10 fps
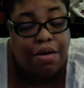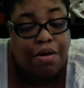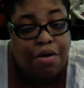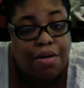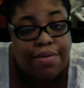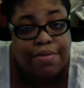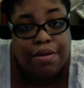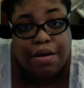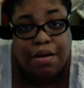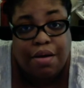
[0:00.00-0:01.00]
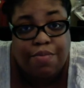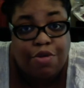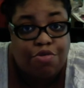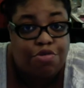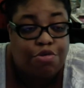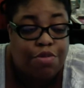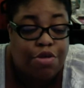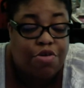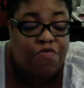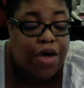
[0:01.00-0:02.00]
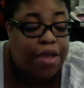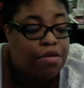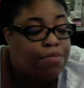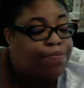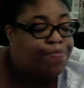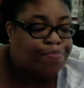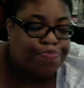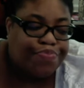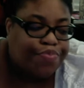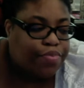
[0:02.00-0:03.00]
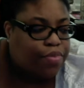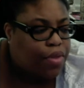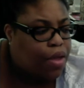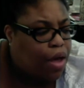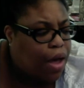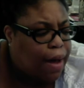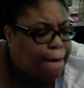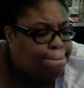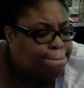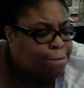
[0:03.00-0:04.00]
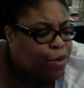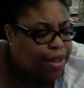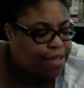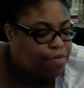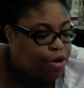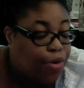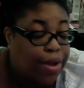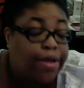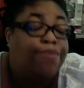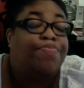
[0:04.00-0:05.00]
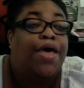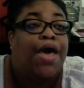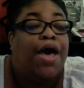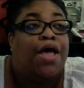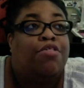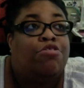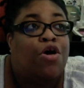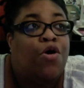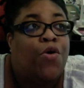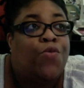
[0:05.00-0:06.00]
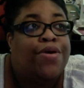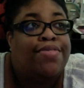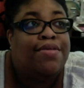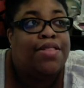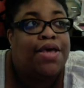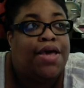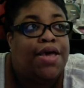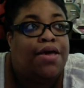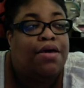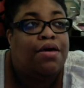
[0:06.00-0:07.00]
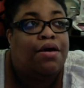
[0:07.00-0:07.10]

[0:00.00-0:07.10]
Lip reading: on YouTube and you'll find her. What else been going on? So recently,